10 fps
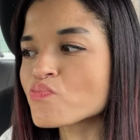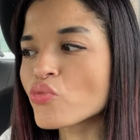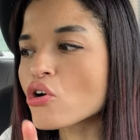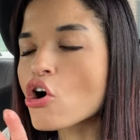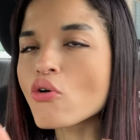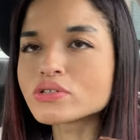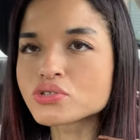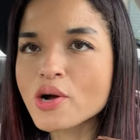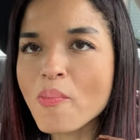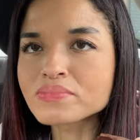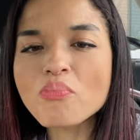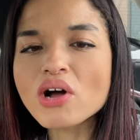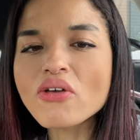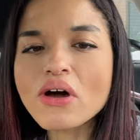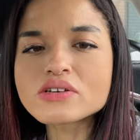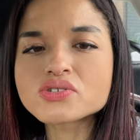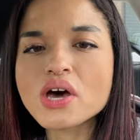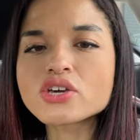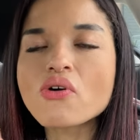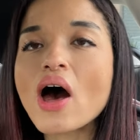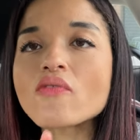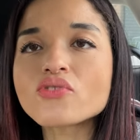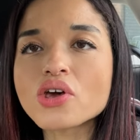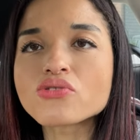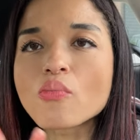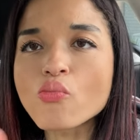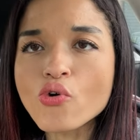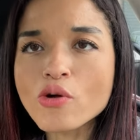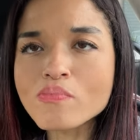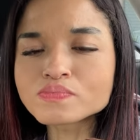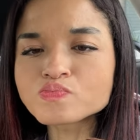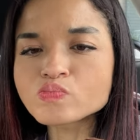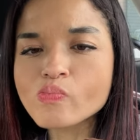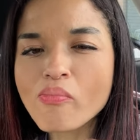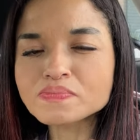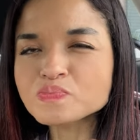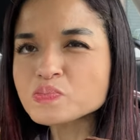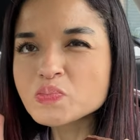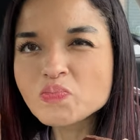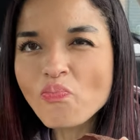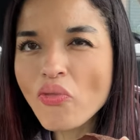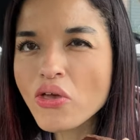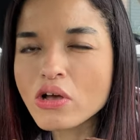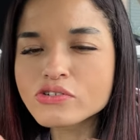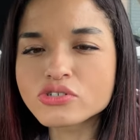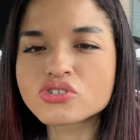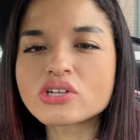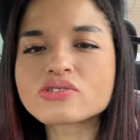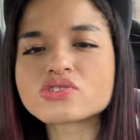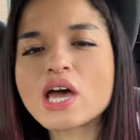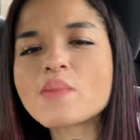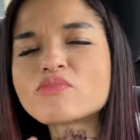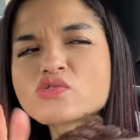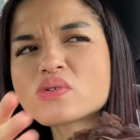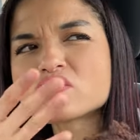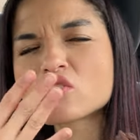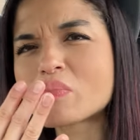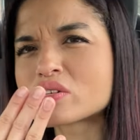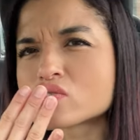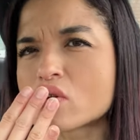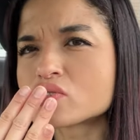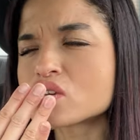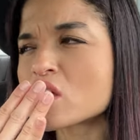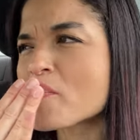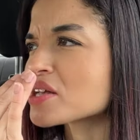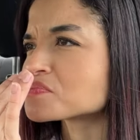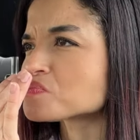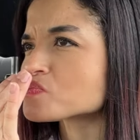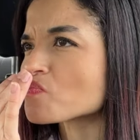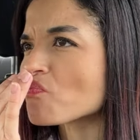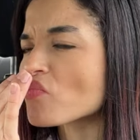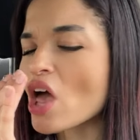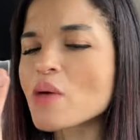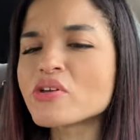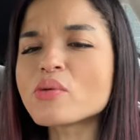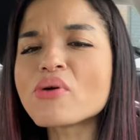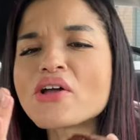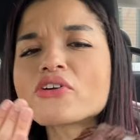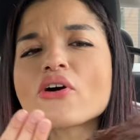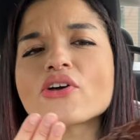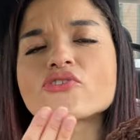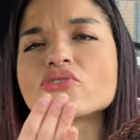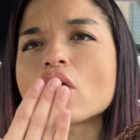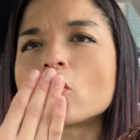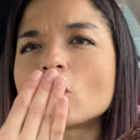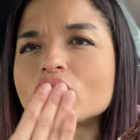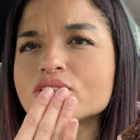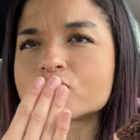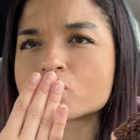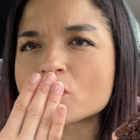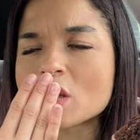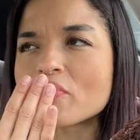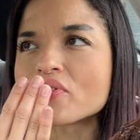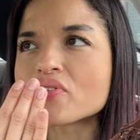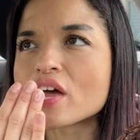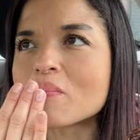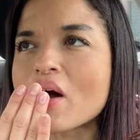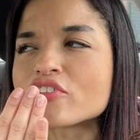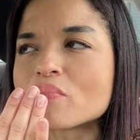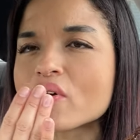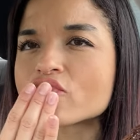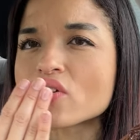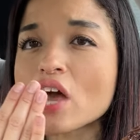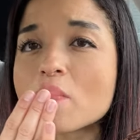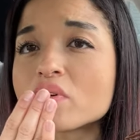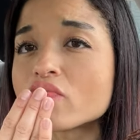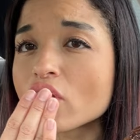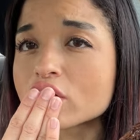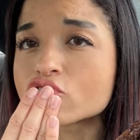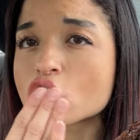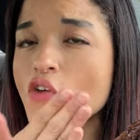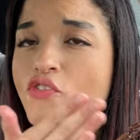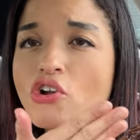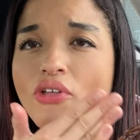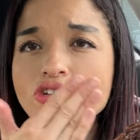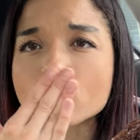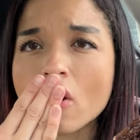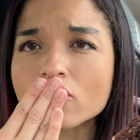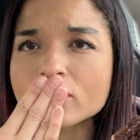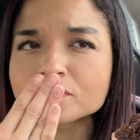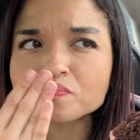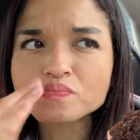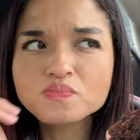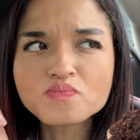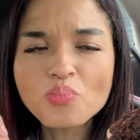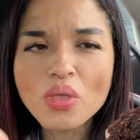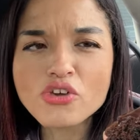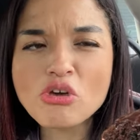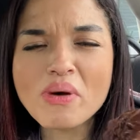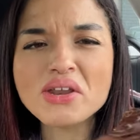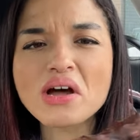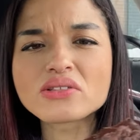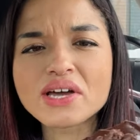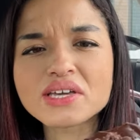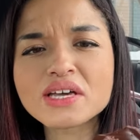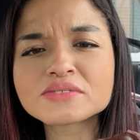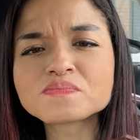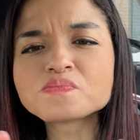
They're always good. But like I said, you have to eat them warm because they're just not the same. This one's a little bit salty. I mean, the brownie cookies are not overly sweet, but the thing about them is they can be rich. So if you don't like chocolate, you might not like it.